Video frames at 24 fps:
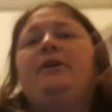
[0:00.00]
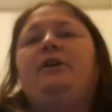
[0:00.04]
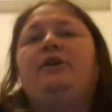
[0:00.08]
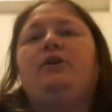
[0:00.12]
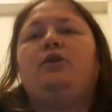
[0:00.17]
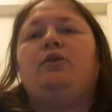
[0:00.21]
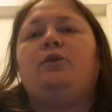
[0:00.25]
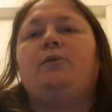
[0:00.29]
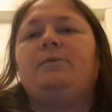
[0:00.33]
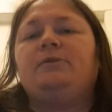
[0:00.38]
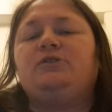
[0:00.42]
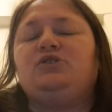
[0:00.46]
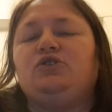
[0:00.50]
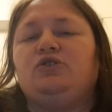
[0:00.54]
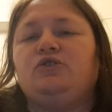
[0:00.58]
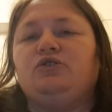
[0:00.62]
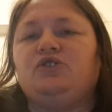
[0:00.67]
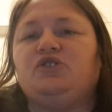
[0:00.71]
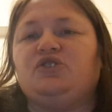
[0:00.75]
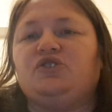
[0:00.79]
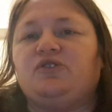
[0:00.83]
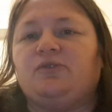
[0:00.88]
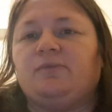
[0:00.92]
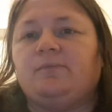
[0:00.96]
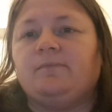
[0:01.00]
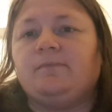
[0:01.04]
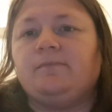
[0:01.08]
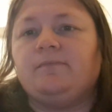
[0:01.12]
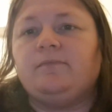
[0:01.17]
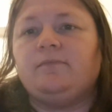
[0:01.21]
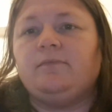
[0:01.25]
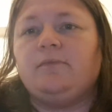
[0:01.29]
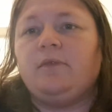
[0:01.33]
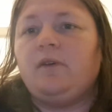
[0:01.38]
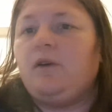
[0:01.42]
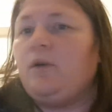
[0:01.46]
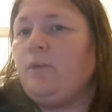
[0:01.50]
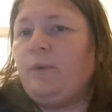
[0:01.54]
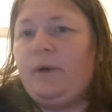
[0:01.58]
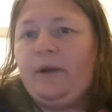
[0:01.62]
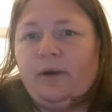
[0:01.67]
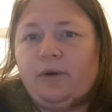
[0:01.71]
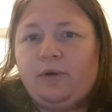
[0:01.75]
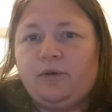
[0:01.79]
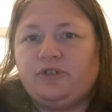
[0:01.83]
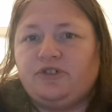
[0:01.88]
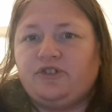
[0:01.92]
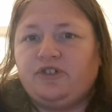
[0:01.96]
we all produce them. We
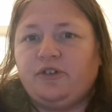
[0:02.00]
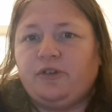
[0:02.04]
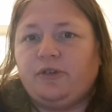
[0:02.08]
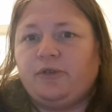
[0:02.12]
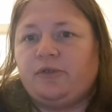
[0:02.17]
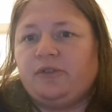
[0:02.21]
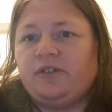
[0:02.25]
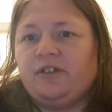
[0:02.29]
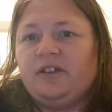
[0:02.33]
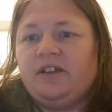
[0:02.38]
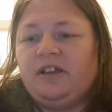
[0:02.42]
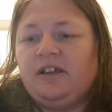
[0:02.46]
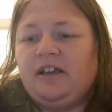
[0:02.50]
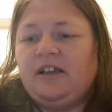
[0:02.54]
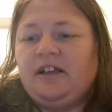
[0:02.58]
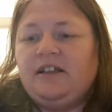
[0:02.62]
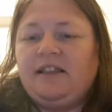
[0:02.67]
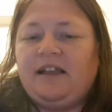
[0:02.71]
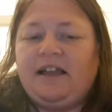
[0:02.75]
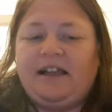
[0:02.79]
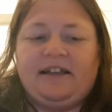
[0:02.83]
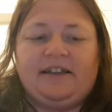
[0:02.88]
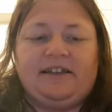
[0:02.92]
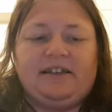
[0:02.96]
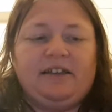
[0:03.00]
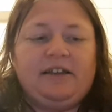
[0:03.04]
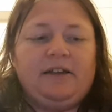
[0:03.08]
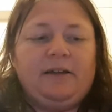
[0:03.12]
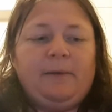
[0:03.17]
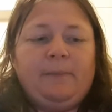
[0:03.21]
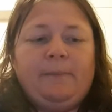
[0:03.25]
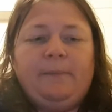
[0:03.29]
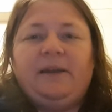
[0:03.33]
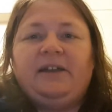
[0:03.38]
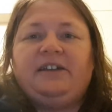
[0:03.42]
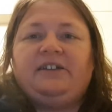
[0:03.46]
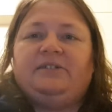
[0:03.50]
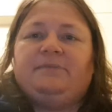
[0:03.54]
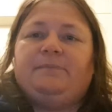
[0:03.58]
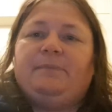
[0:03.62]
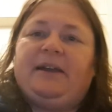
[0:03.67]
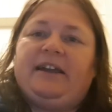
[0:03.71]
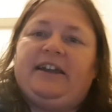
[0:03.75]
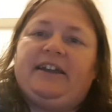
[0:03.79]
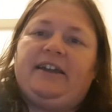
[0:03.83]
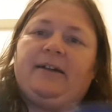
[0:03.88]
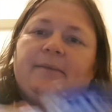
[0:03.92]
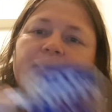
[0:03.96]
all do. Like me,
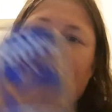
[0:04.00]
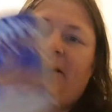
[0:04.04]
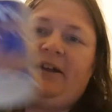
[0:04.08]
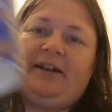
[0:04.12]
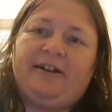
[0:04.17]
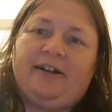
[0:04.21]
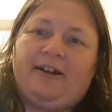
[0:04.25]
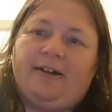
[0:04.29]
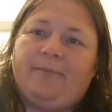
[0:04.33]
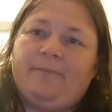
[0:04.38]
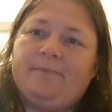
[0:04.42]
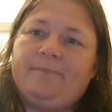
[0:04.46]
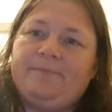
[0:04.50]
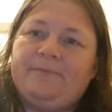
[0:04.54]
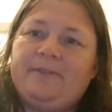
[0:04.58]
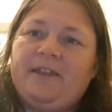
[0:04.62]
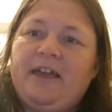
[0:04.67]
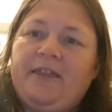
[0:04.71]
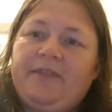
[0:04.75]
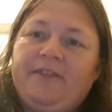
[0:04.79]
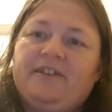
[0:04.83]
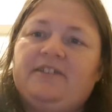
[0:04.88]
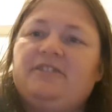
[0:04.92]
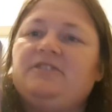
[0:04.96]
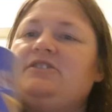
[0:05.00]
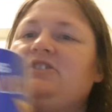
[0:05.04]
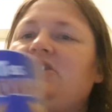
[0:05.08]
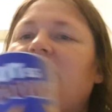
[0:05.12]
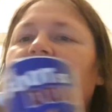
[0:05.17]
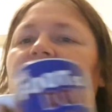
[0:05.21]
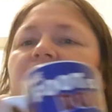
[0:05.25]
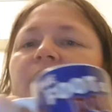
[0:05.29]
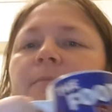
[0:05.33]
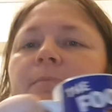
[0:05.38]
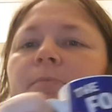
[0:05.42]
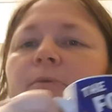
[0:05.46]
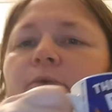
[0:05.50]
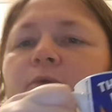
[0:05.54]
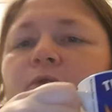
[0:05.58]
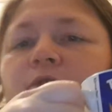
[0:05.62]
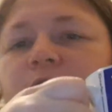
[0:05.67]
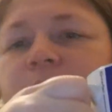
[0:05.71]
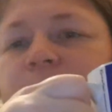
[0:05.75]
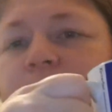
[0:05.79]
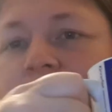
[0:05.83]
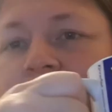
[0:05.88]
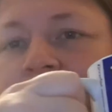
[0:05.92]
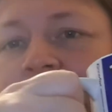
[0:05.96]
picking up my cup. This cup
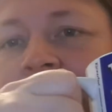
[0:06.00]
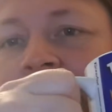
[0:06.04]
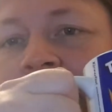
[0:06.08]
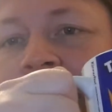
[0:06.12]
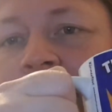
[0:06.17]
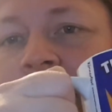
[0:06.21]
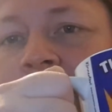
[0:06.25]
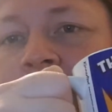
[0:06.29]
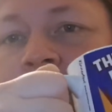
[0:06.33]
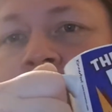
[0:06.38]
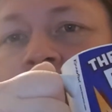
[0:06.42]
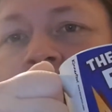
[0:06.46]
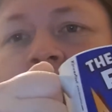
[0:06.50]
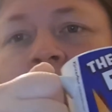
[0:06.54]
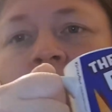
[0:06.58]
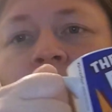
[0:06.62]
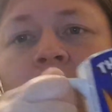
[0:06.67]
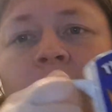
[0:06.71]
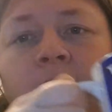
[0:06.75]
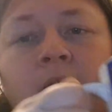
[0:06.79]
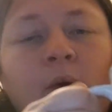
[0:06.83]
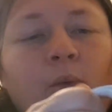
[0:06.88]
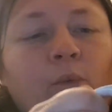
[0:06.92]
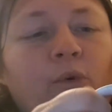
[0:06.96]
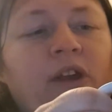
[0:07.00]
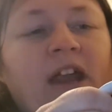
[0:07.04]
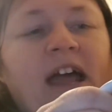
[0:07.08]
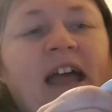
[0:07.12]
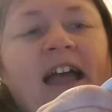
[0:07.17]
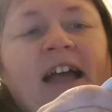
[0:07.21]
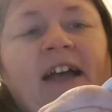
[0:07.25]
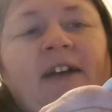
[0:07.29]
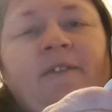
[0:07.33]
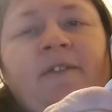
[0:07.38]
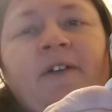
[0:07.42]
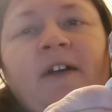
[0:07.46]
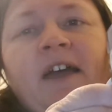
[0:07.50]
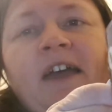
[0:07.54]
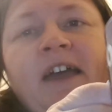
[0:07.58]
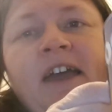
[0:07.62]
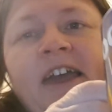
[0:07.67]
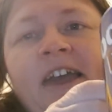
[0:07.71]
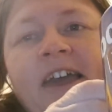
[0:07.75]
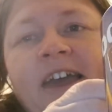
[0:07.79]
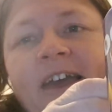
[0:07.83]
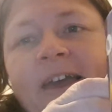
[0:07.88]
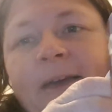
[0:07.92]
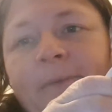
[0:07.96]
would have
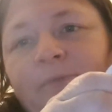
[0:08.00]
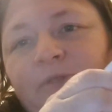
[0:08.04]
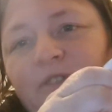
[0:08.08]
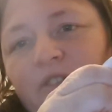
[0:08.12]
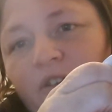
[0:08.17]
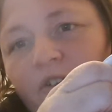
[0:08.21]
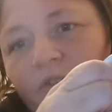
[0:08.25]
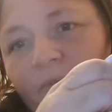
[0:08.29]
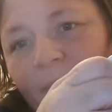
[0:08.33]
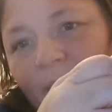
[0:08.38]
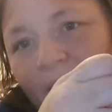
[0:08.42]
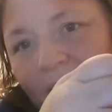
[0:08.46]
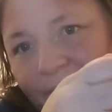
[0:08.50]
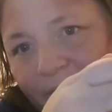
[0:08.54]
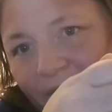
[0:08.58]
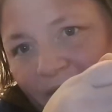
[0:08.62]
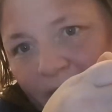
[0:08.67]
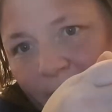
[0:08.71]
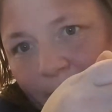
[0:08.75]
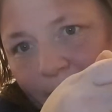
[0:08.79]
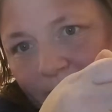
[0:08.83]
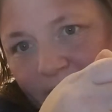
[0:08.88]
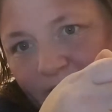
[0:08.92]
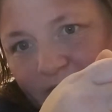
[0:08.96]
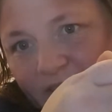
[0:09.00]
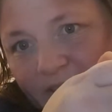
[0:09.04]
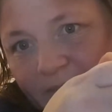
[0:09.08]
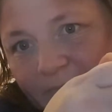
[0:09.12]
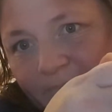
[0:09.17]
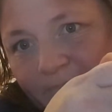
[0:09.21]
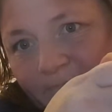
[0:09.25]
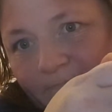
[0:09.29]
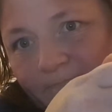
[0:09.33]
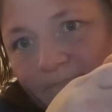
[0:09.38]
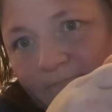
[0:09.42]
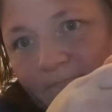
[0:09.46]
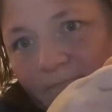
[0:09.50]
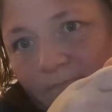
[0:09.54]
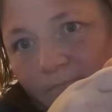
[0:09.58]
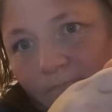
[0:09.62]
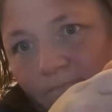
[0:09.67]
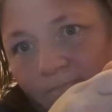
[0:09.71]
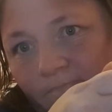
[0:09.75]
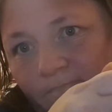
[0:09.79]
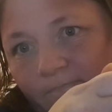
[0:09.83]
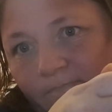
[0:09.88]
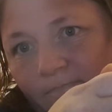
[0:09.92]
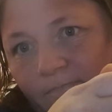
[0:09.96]
heaps of my fingerprints.
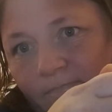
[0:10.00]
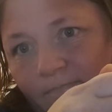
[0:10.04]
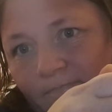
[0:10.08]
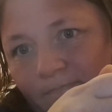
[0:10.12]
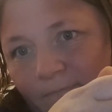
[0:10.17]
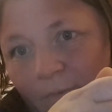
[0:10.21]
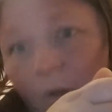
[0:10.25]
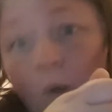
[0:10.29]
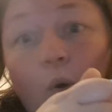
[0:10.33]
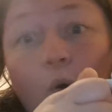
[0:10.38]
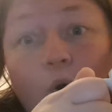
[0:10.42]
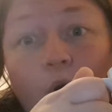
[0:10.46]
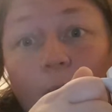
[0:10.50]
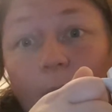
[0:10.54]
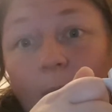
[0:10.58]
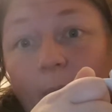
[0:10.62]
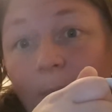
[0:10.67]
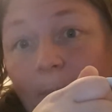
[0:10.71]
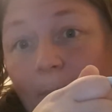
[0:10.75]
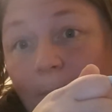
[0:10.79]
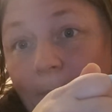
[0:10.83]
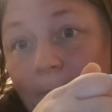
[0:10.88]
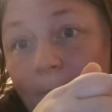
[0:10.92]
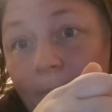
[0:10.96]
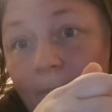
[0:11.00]
All of them.